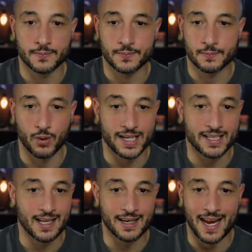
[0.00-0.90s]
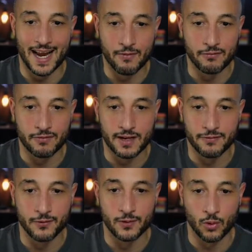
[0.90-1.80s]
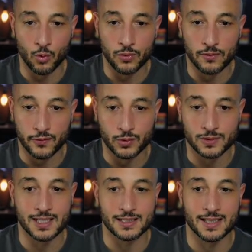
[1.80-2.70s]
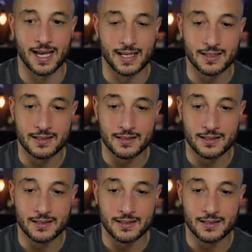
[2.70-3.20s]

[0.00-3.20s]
breaking down all the 14 days.